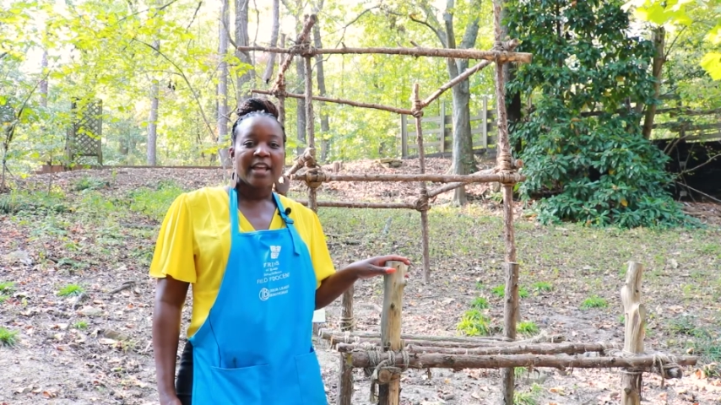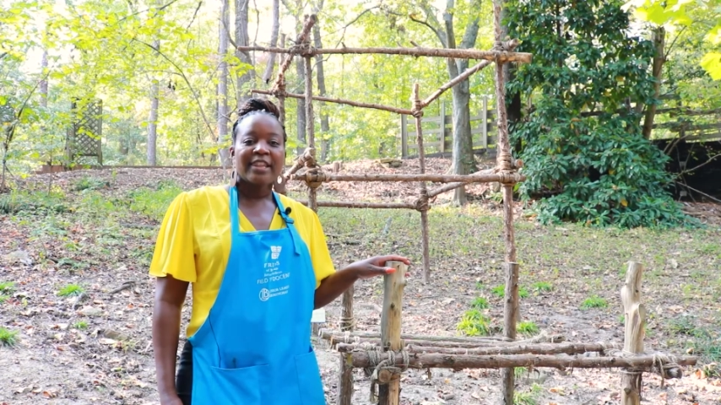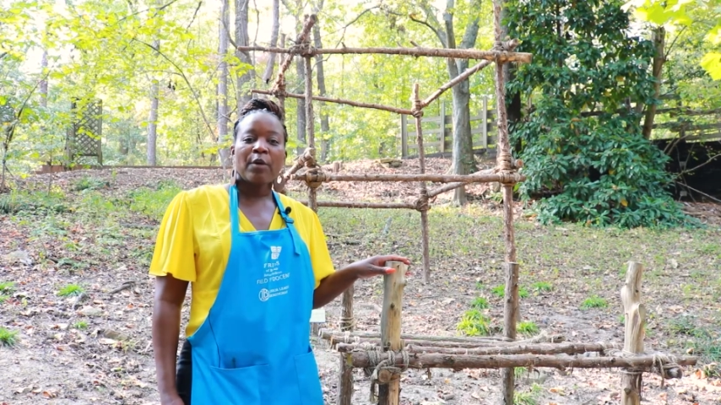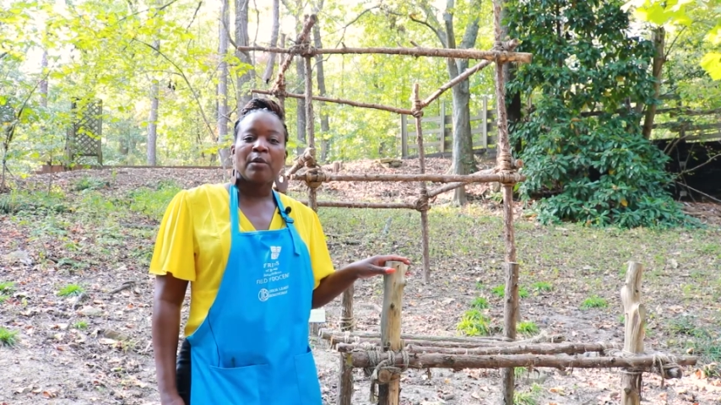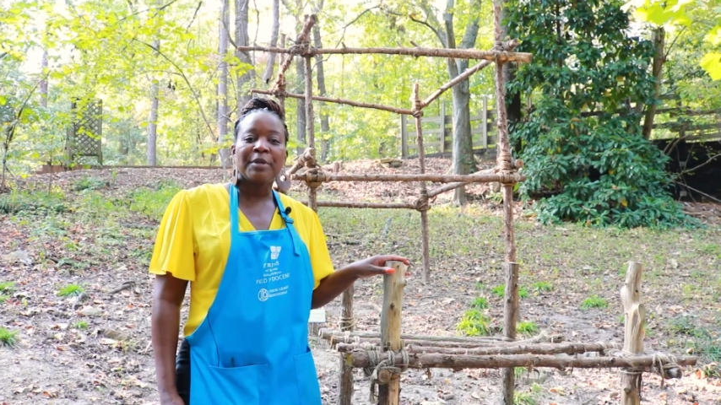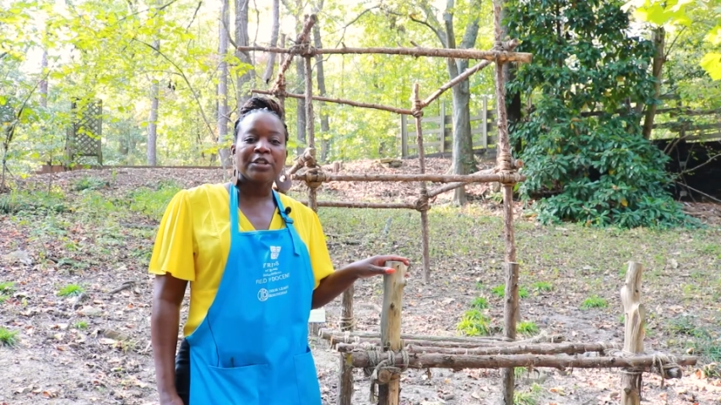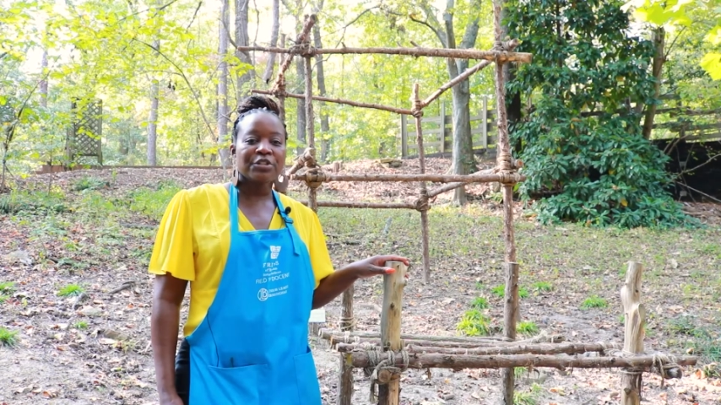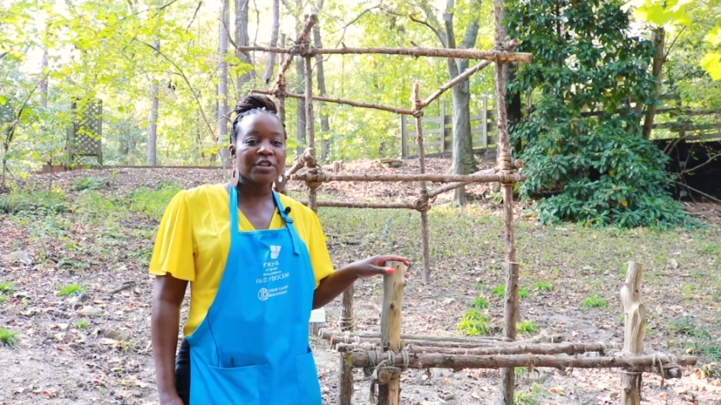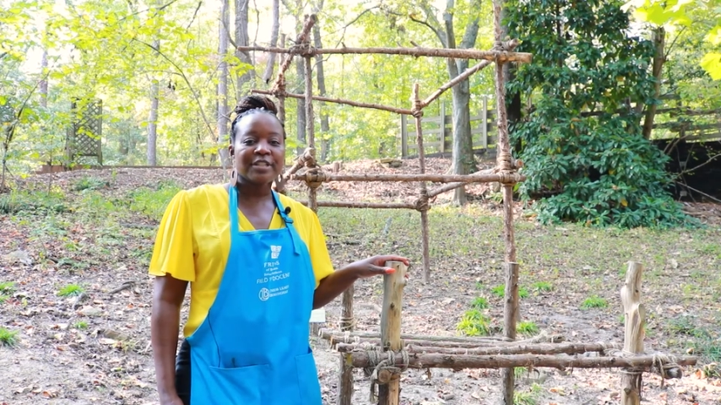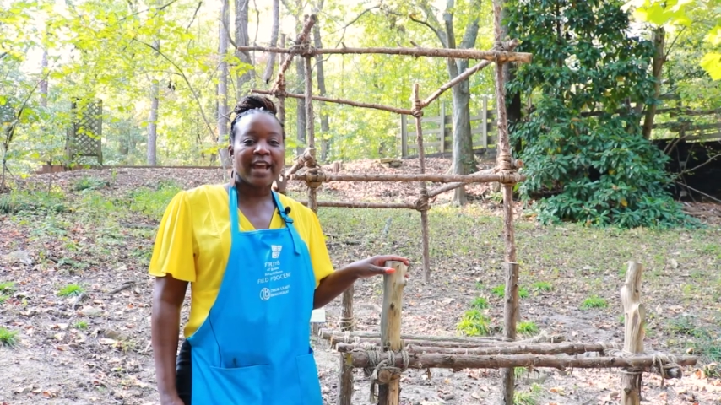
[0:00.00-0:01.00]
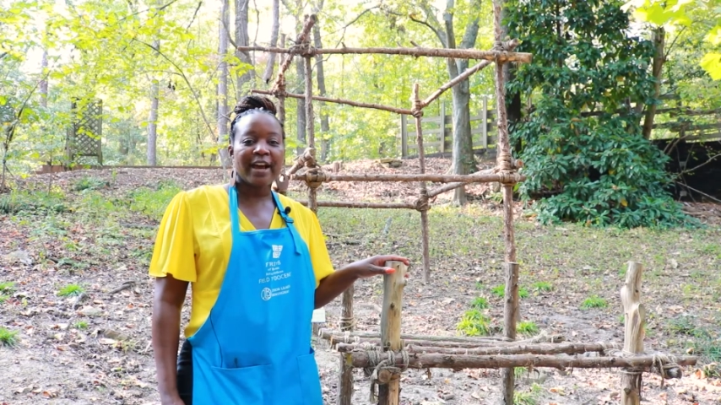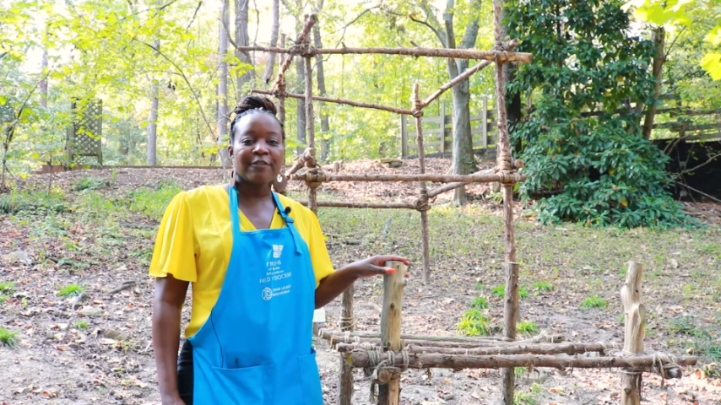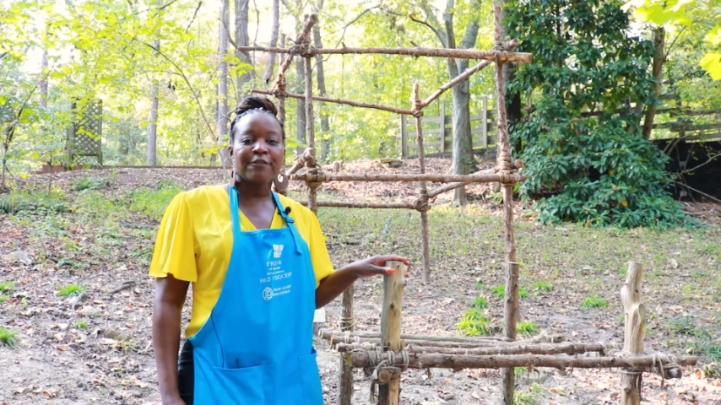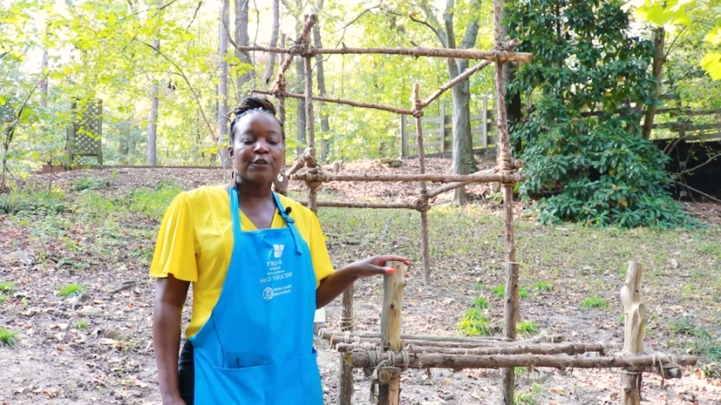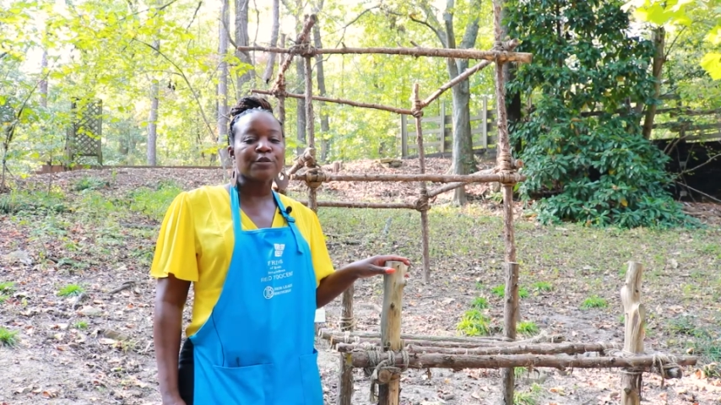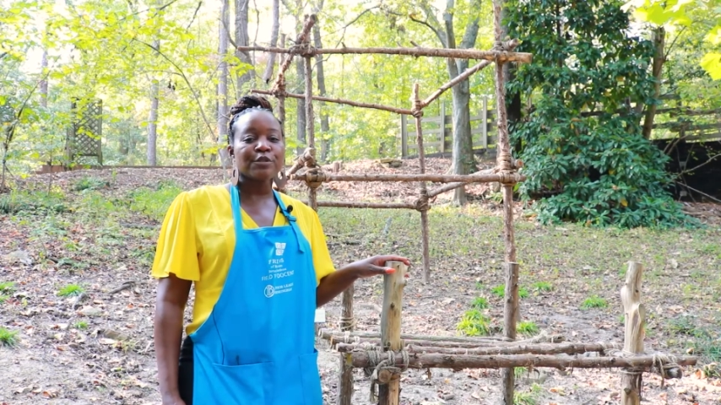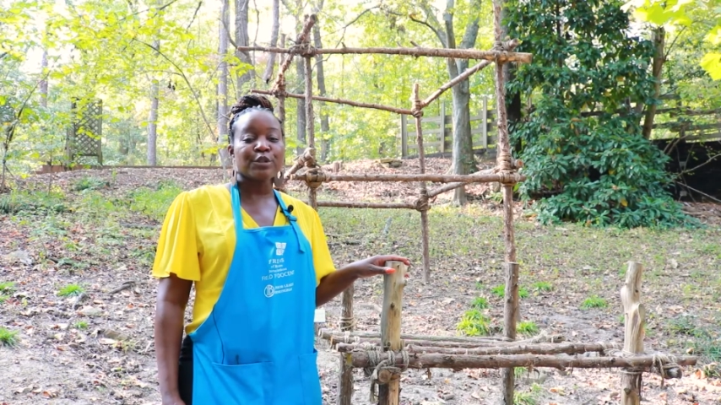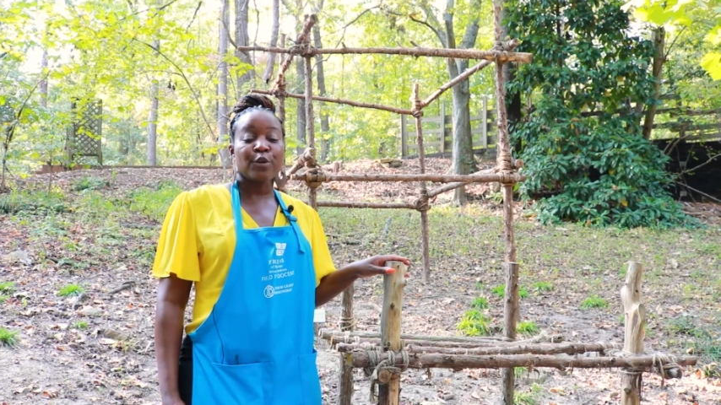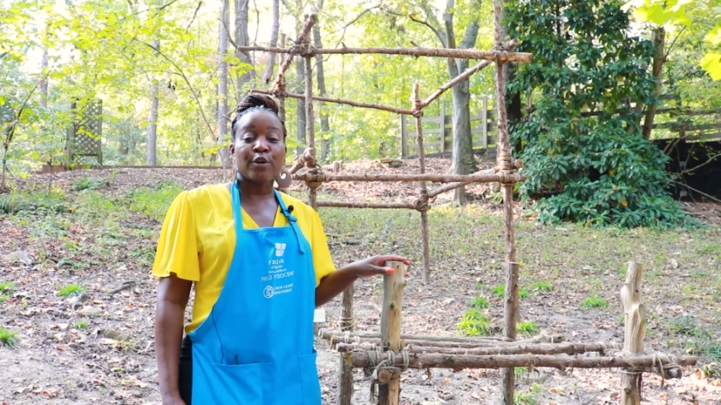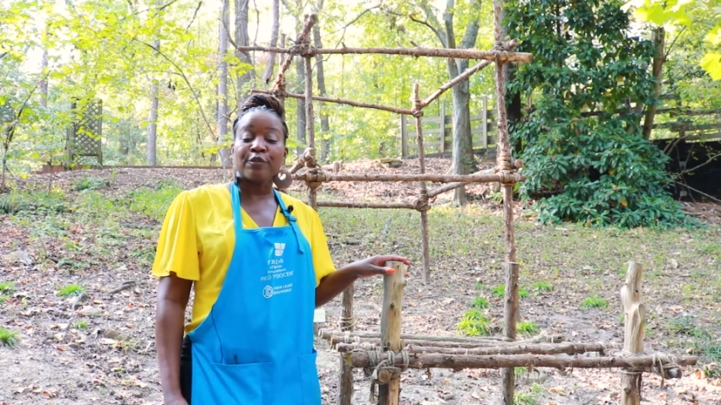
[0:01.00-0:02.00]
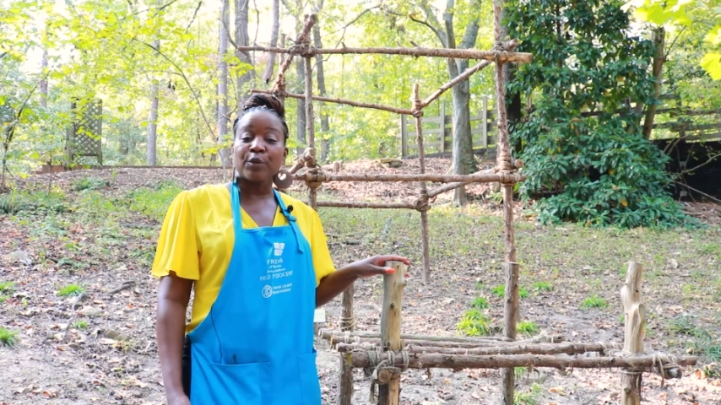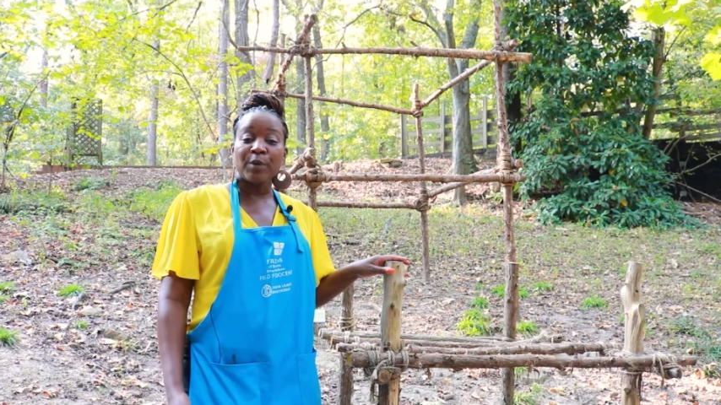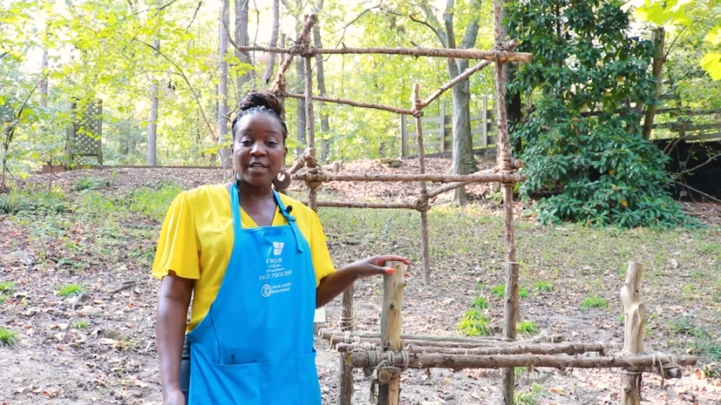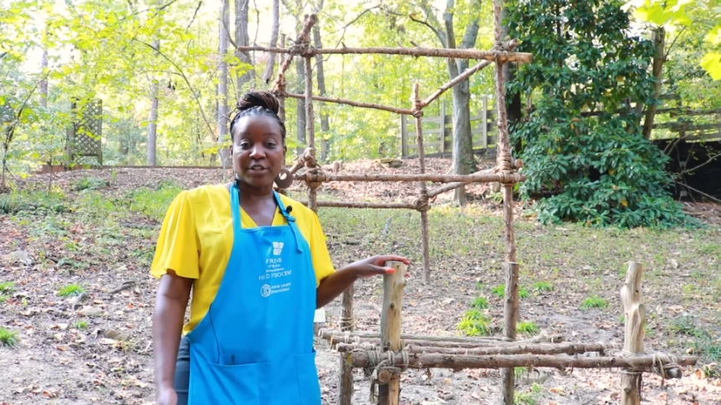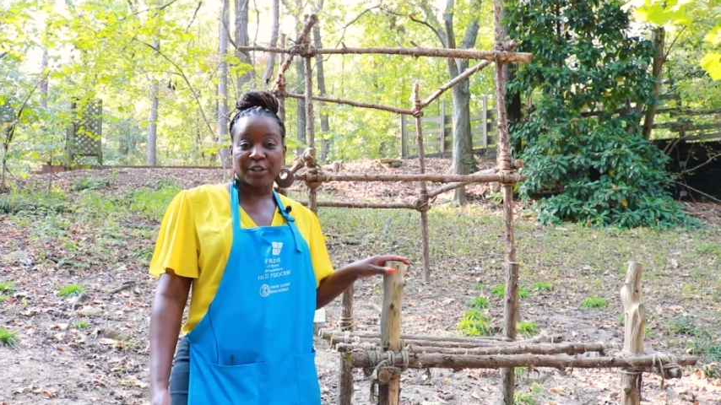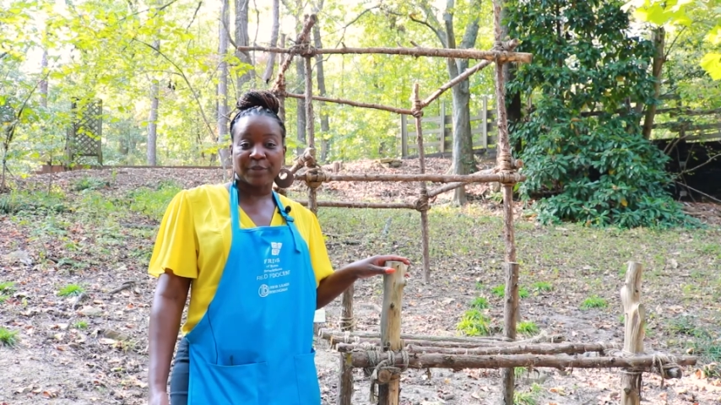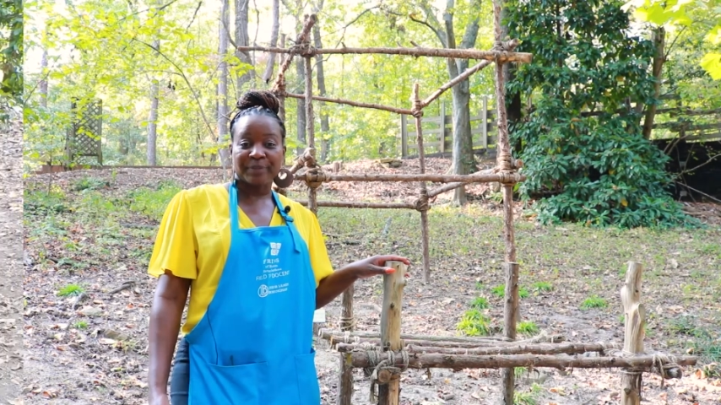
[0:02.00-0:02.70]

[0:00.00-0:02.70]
They would be sure to have food stored for winter.